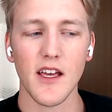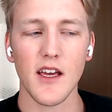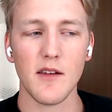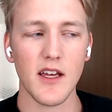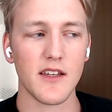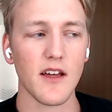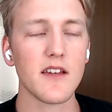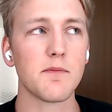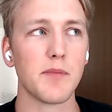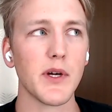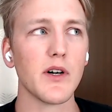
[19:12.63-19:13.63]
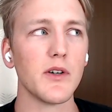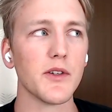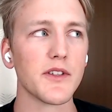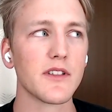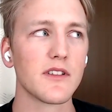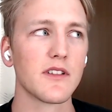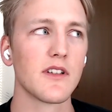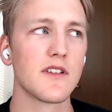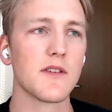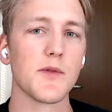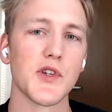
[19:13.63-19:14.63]
it, it does build
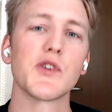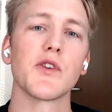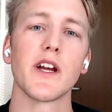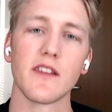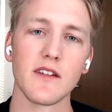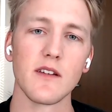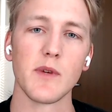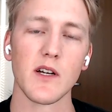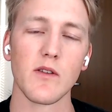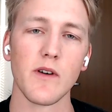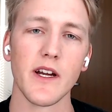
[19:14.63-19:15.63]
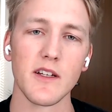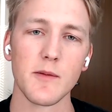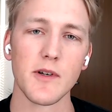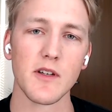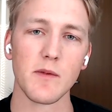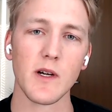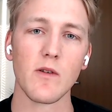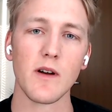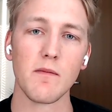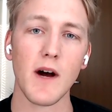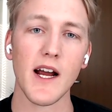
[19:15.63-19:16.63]
some strength into Bitcoin, especially
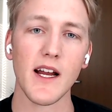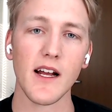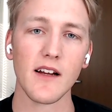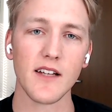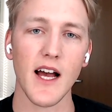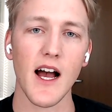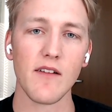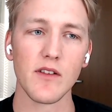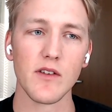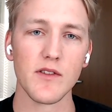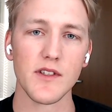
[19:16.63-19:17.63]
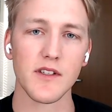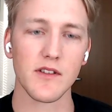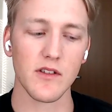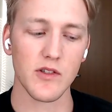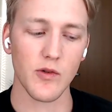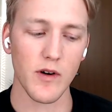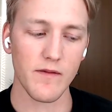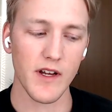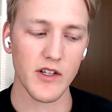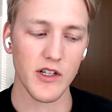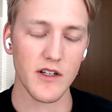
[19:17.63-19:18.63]
Bitcoin mining, to have those those joint
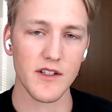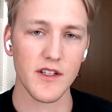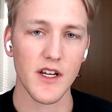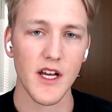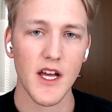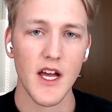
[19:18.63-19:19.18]
ventures.